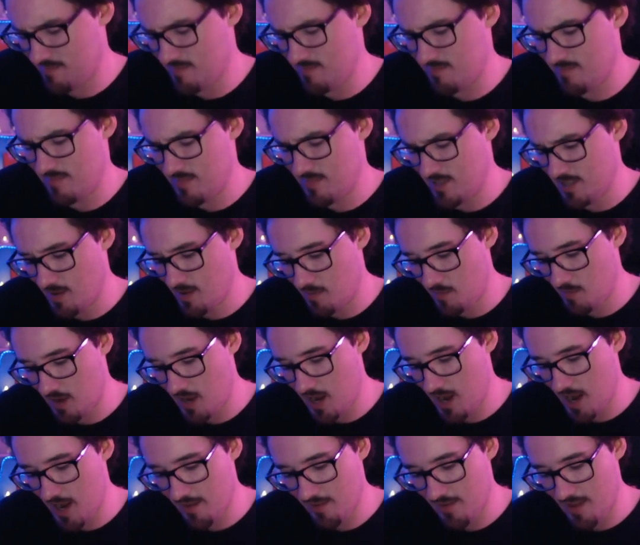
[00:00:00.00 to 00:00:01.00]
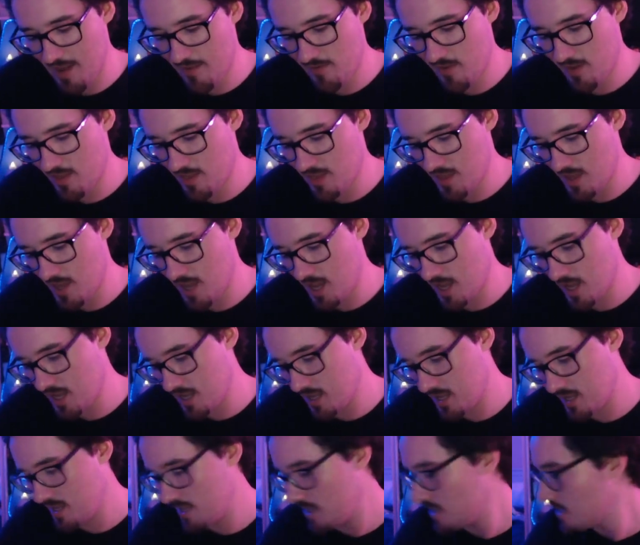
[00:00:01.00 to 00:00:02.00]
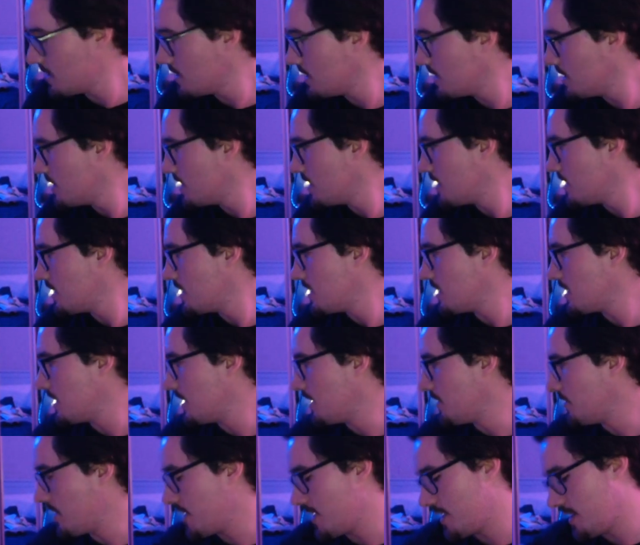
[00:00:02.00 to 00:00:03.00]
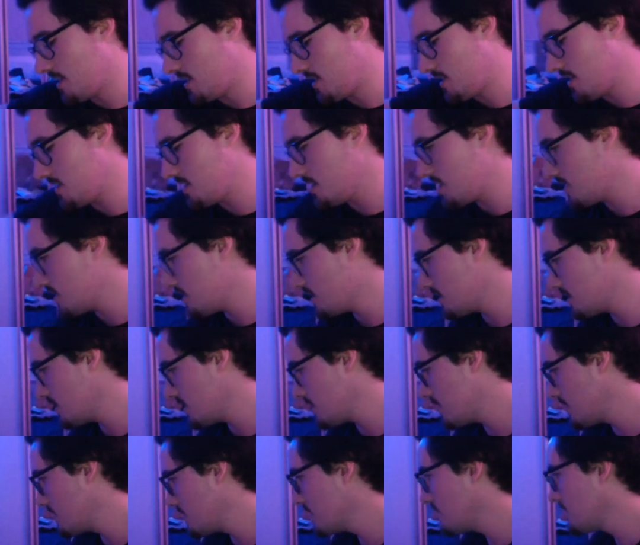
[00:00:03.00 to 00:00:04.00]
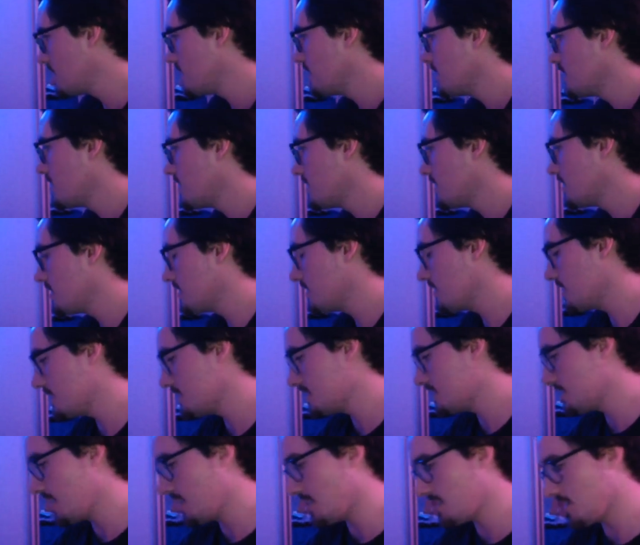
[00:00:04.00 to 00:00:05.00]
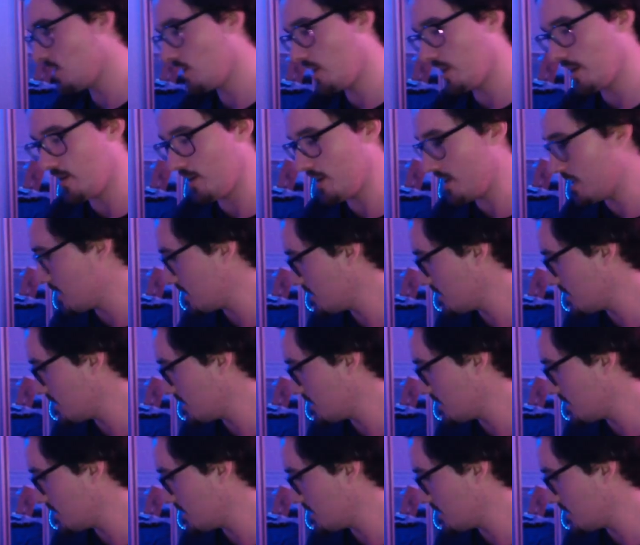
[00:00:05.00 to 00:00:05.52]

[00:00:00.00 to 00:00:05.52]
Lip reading: some kind of heavy thing, and then it says Ollie on it.